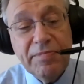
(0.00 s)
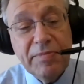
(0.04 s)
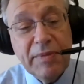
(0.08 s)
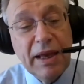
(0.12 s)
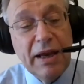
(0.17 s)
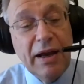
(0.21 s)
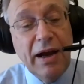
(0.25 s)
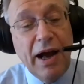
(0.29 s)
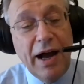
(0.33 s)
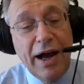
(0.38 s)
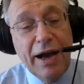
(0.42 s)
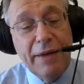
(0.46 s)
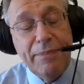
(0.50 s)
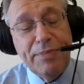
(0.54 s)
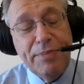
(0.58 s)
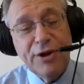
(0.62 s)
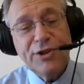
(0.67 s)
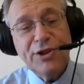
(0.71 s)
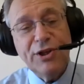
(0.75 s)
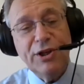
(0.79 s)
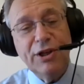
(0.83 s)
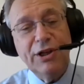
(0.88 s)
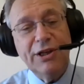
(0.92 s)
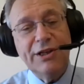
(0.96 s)
I
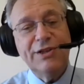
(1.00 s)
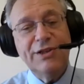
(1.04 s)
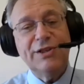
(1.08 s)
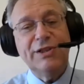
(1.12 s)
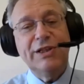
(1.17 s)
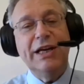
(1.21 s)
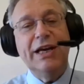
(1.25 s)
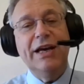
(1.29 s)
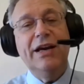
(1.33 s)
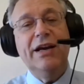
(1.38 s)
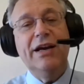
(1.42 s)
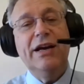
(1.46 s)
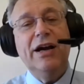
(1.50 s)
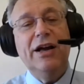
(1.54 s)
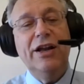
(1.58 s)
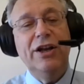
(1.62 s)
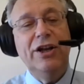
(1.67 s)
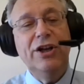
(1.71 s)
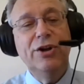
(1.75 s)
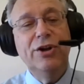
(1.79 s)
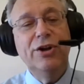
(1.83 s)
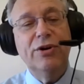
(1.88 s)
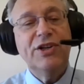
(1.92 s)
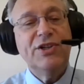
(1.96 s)
personally think not
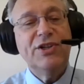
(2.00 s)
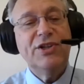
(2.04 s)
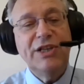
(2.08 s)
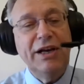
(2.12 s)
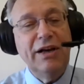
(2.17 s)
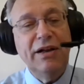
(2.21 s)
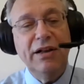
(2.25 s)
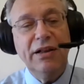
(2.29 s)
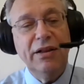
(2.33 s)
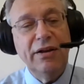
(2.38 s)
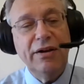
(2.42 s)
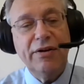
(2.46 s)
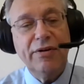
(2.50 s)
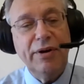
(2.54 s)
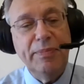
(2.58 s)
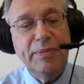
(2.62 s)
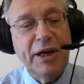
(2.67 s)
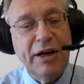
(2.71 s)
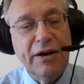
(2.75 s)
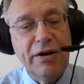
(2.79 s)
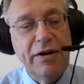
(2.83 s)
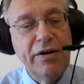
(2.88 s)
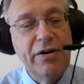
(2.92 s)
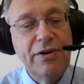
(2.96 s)
a single
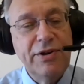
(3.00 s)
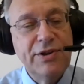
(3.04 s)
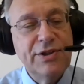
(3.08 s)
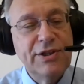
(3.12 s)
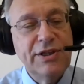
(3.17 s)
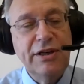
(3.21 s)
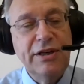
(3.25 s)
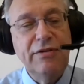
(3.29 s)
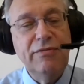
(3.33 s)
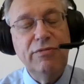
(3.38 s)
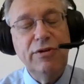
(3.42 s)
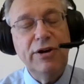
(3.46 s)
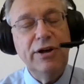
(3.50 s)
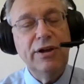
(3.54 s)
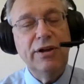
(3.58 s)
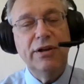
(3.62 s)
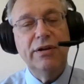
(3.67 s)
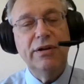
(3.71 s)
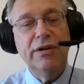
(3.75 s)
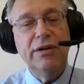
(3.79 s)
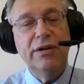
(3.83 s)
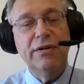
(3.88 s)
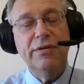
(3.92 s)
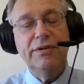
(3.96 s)
cryptocurrency will
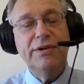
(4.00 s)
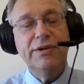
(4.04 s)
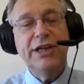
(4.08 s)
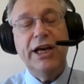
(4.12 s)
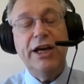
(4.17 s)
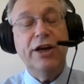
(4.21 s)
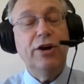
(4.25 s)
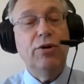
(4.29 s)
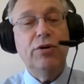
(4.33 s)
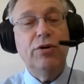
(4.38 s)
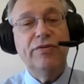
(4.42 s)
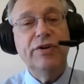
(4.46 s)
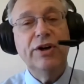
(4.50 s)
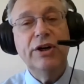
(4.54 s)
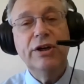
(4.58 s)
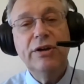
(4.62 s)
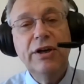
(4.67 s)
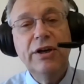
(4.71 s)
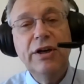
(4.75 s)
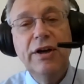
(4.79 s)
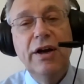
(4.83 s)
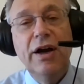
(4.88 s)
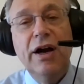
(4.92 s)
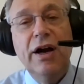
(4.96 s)
take over.
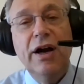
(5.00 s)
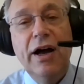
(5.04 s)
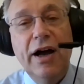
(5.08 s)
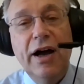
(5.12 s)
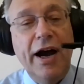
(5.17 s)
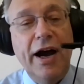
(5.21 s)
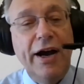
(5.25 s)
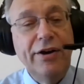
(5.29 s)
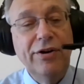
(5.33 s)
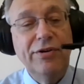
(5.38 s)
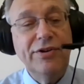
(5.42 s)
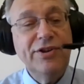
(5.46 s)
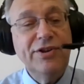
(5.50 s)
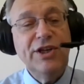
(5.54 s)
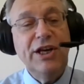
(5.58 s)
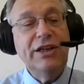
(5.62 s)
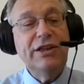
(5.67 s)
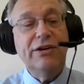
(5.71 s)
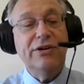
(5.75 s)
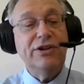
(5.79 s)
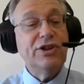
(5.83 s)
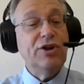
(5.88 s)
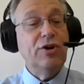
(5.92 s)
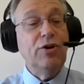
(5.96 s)
I don't think there's
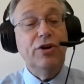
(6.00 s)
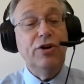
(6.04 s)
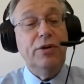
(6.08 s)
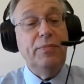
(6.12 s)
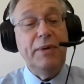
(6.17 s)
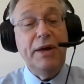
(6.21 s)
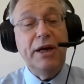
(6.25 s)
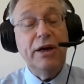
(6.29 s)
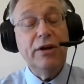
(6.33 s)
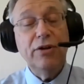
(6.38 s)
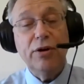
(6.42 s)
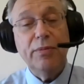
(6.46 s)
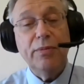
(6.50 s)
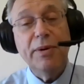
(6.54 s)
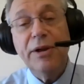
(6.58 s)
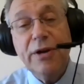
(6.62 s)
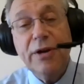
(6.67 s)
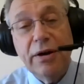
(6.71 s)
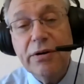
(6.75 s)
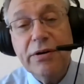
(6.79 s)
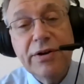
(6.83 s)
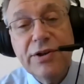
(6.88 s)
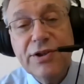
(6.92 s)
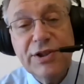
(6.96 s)
going to be a global
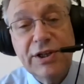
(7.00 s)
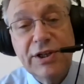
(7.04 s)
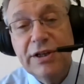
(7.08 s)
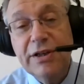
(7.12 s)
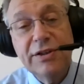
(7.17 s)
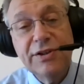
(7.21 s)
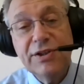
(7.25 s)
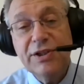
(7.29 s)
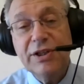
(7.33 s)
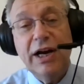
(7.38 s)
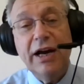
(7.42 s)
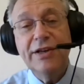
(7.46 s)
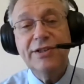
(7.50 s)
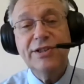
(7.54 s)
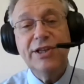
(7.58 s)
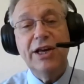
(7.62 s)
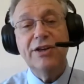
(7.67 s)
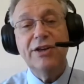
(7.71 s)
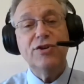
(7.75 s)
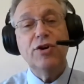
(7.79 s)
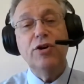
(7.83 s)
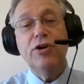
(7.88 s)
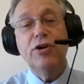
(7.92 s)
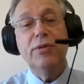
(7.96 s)
currencies. I think it's going
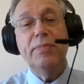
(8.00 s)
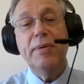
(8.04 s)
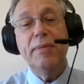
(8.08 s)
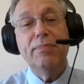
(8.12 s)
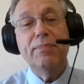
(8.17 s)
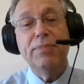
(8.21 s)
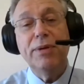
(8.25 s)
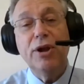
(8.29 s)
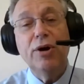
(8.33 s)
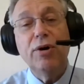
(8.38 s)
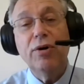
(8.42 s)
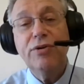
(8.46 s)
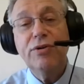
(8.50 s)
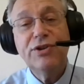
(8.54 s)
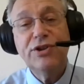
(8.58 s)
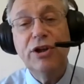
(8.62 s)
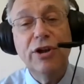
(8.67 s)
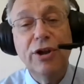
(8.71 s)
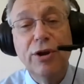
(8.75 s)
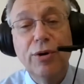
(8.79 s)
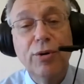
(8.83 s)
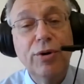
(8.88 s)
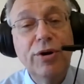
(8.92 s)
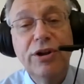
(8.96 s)
to be blocks and
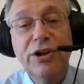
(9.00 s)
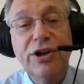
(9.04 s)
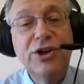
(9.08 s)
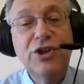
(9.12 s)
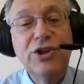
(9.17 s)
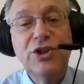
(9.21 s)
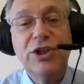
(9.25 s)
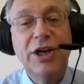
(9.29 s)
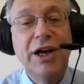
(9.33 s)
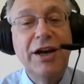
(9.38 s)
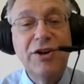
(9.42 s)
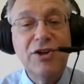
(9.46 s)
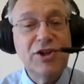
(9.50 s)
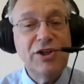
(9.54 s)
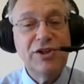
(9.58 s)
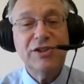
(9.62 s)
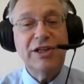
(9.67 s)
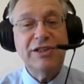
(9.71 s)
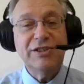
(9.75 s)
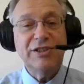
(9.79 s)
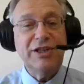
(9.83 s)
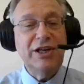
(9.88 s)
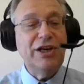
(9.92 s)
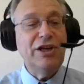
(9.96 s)
local exchanges. I
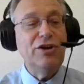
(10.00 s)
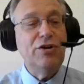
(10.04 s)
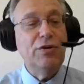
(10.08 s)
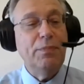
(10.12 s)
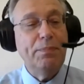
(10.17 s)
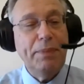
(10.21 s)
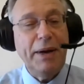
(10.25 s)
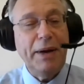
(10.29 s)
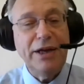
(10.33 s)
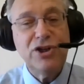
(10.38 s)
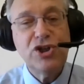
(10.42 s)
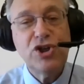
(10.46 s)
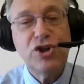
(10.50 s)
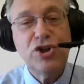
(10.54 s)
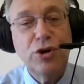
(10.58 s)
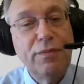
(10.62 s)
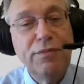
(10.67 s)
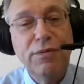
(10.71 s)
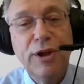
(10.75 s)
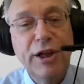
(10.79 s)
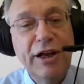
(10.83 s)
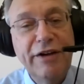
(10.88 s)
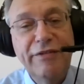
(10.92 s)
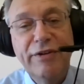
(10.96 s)
think your pet shop will
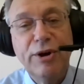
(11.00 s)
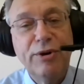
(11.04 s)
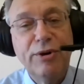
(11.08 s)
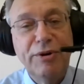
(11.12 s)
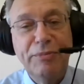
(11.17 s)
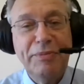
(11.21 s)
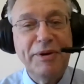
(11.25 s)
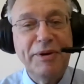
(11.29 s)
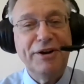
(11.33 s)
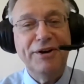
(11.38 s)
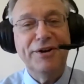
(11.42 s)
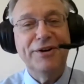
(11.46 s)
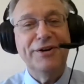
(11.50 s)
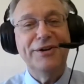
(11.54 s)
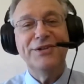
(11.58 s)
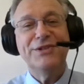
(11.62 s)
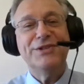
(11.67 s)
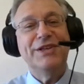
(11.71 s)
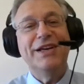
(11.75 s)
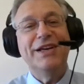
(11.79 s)
have a cryptocurrency.